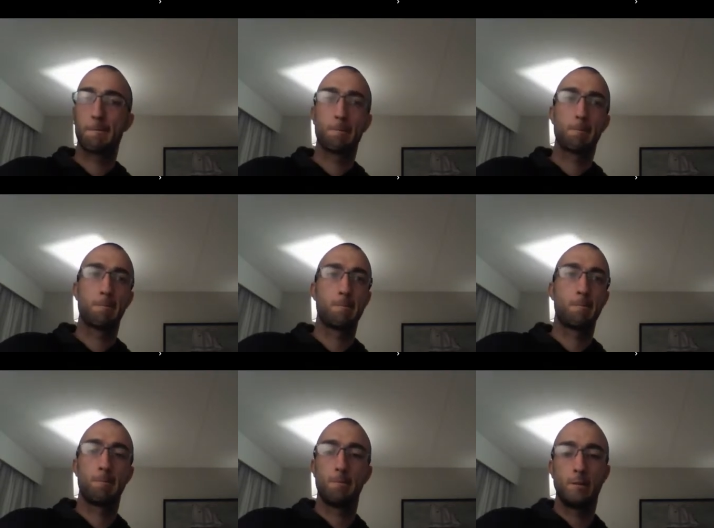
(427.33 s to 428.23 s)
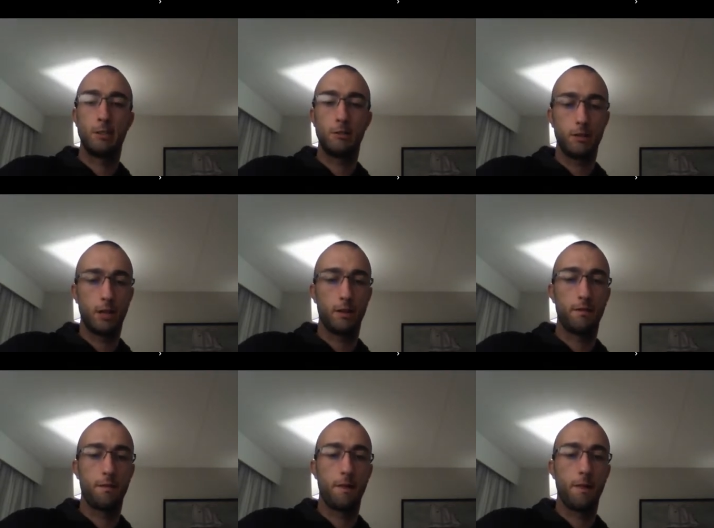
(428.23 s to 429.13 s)
I don't think I've,
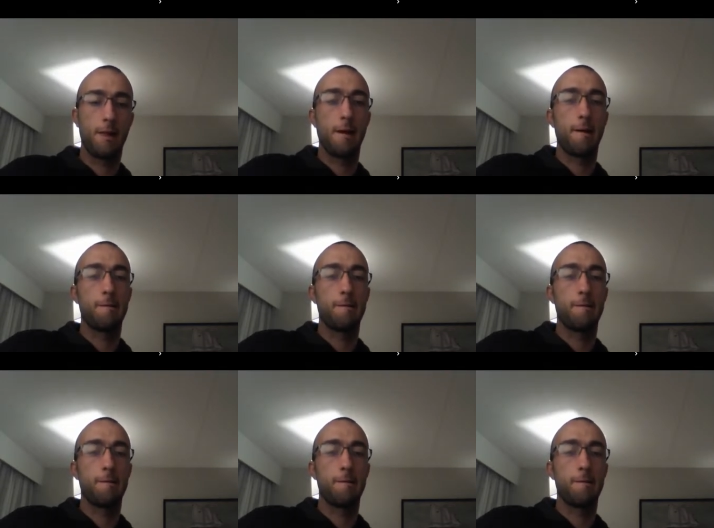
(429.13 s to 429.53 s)
yeah.